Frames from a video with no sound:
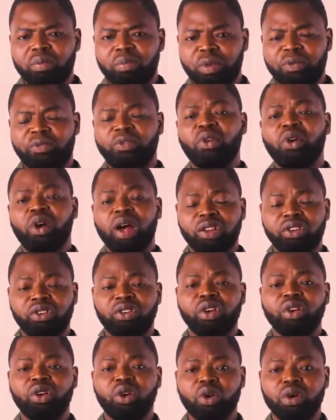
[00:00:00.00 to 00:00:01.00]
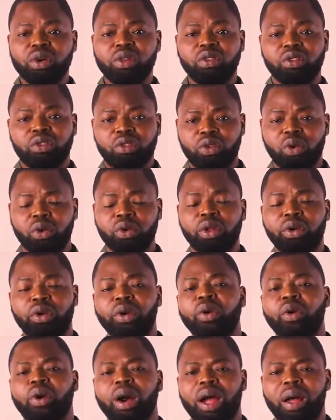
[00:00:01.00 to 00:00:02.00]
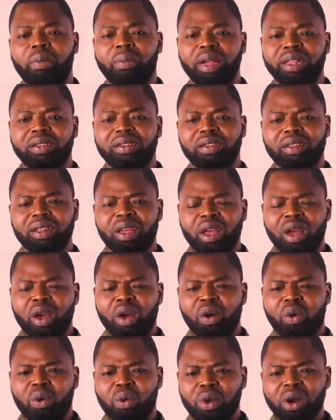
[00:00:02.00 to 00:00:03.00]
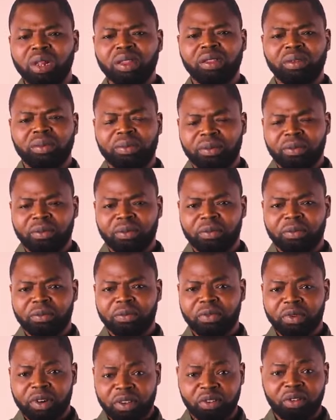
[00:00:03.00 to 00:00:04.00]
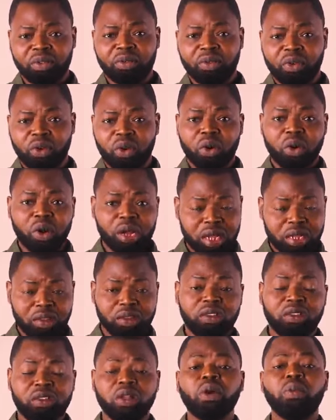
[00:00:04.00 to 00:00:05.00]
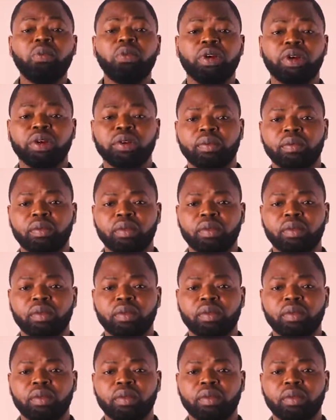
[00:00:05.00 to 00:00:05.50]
before actually going to the requirements, what, first of all, is a summary?